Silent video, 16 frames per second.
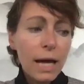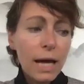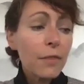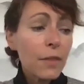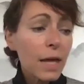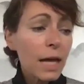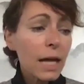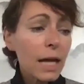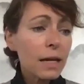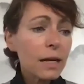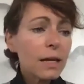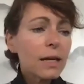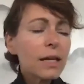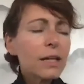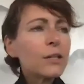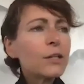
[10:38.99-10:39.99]
And then,
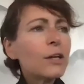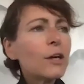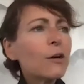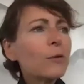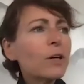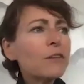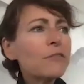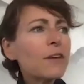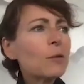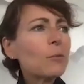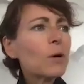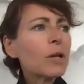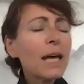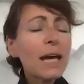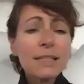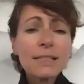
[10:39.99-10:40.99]
if
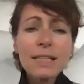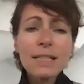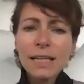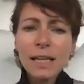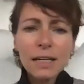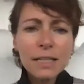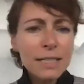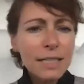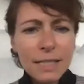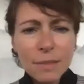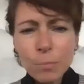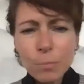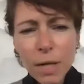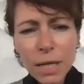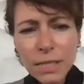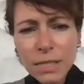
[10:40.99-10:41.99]
anyone has any ideas
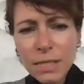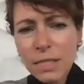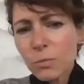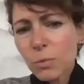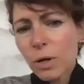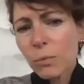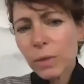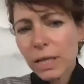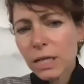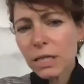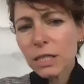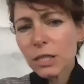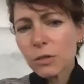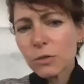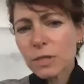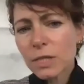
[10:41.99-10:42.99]
and places where we can
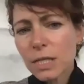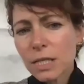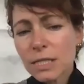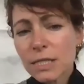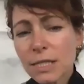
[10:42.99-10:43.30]
use this